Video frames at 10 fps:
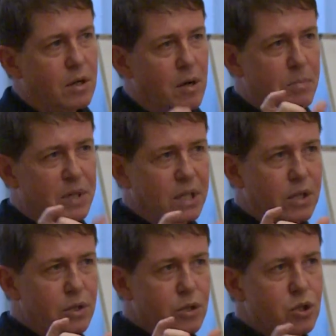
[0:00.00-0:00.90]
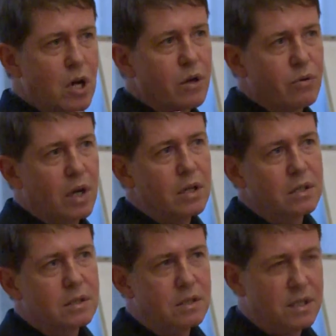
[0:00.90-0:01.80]
a particular genre,
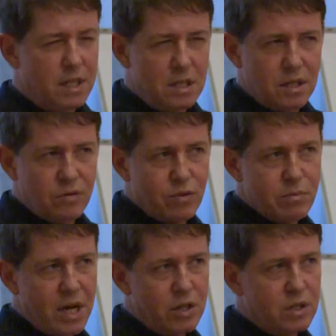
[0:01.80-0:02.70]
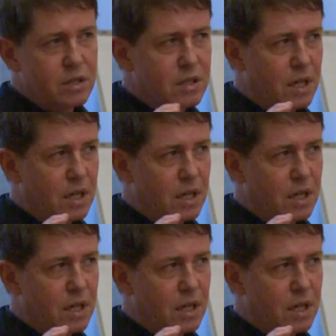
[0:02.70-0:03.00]
disinformation,